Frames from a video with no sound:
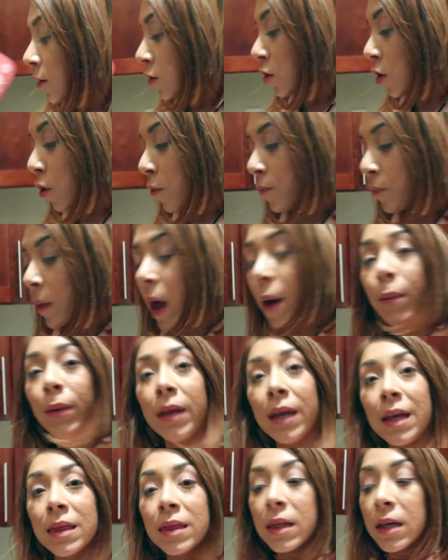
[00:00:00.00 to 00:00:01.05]
So I'm
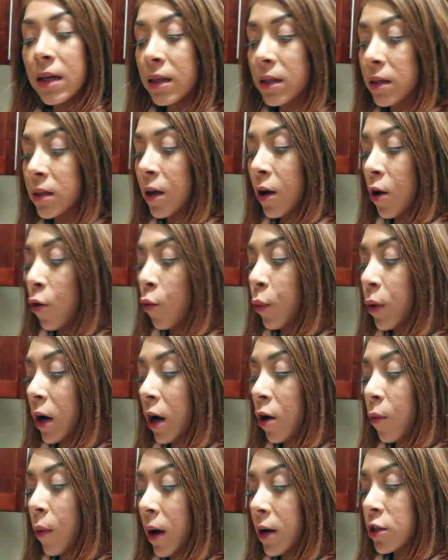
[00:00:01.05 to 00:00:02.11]
gonna eat this. We
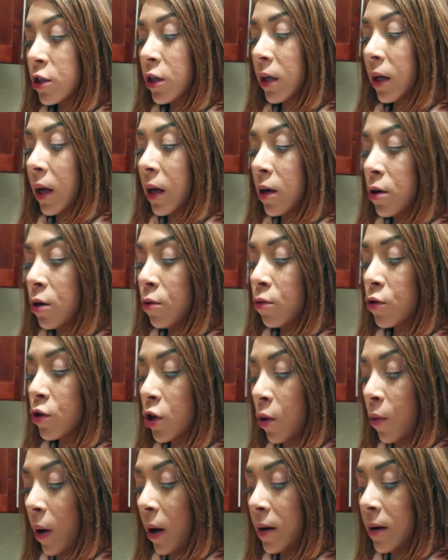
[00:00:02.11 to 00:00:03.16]
are watching a new
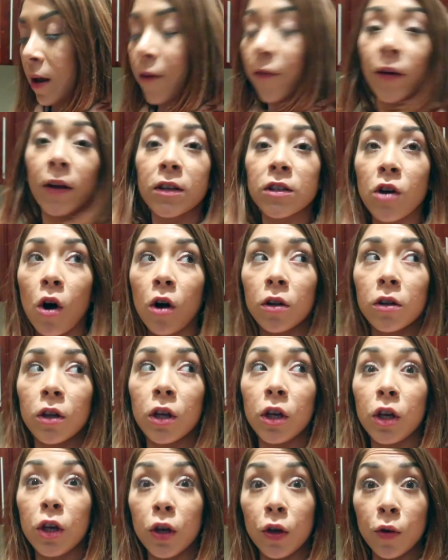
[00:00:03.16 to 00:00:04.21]
show on Netflix called
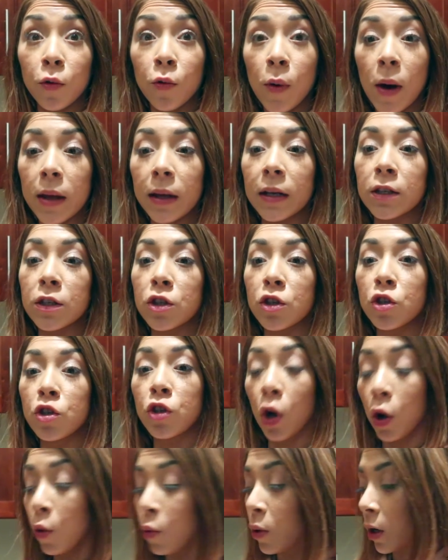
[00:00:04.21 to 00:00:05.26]
You and it's
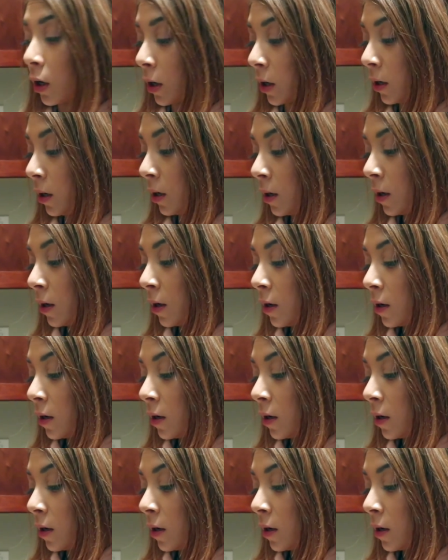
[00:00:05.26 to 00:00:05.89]
so good.